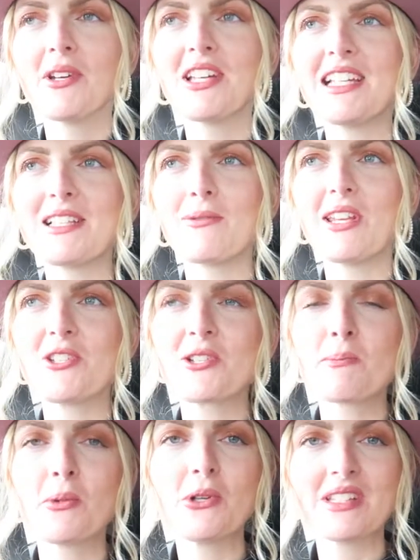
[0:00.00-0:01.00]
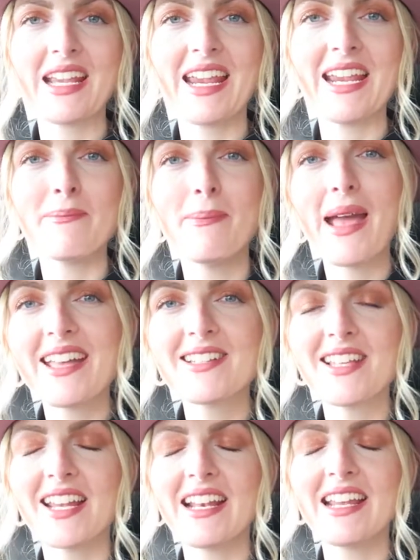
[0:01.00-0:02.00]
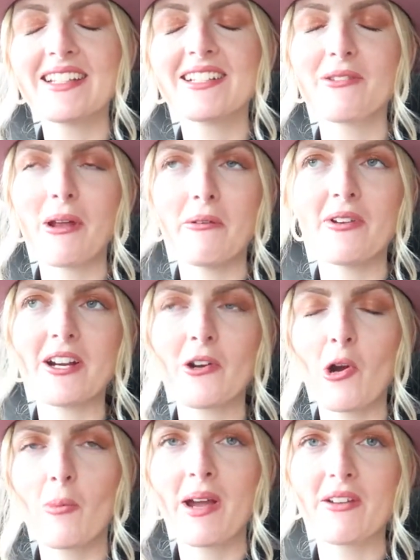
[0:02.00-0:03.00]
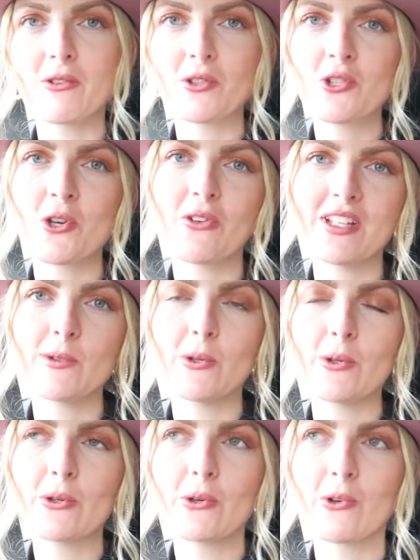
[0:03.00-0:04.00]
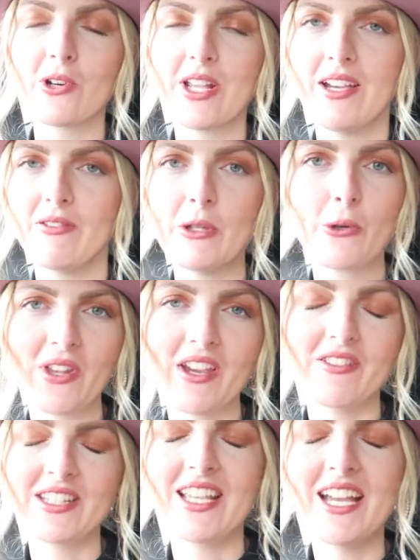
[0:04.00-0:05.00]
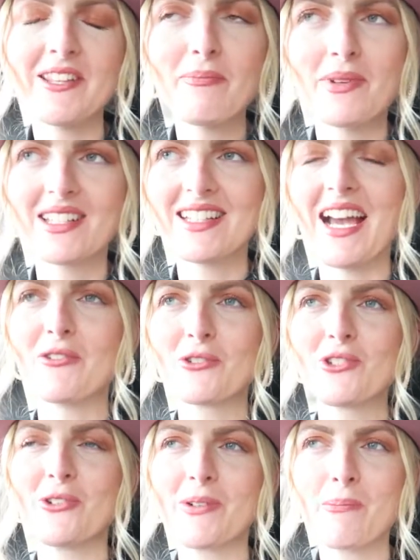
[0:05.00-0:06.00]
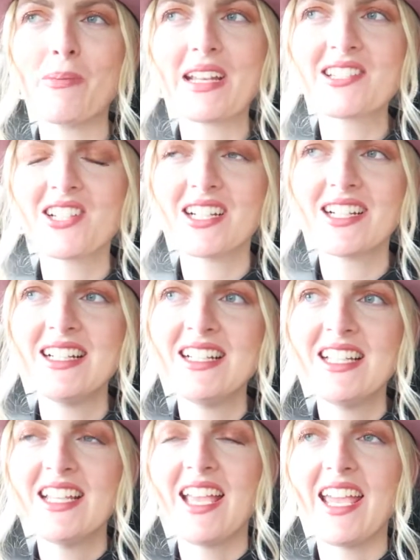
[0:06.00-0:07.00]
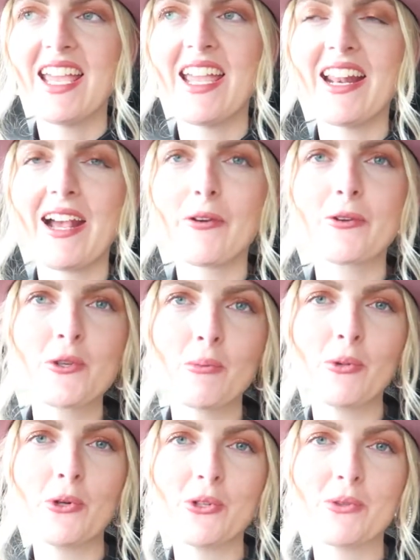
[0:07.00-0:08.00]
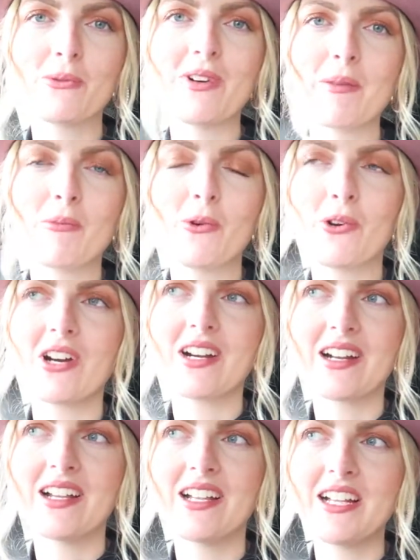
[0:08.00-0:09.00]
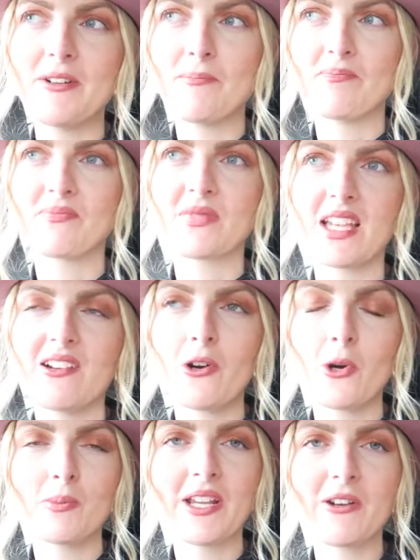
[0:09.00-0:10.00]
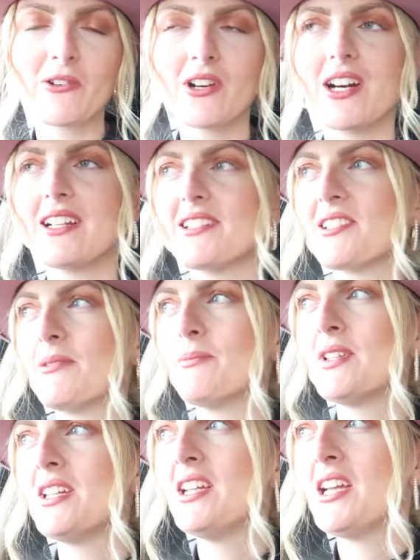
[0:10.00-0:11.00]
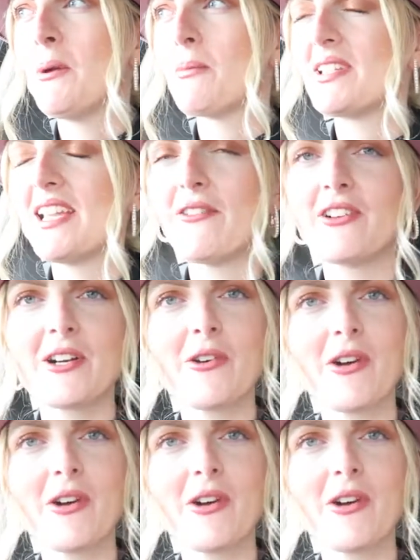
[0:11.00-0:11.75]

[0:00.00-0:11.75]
but we just bought a bed, and later when we are home I will show it to you. Or yeah, we don't have it yet, but I will show the picture. And I also bought one more home decor item. But yeah, we're